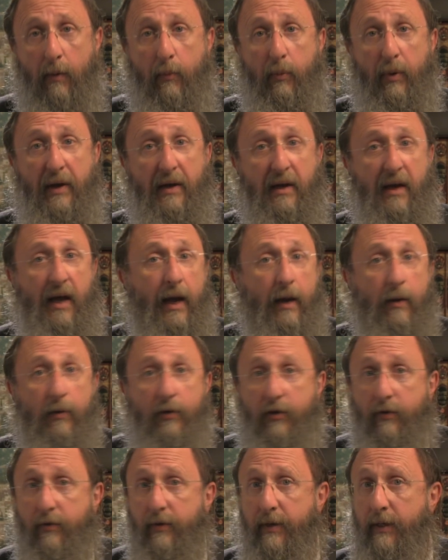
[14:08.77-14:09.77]
by
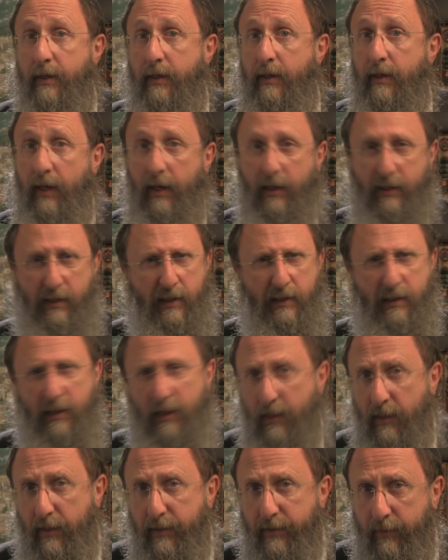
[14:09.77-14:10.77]
countering anti
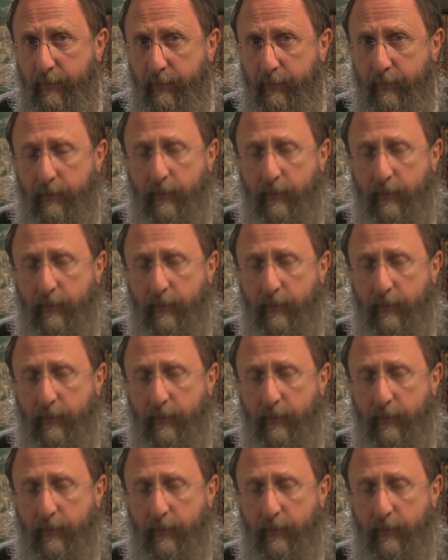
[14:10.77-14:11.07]
Zionism,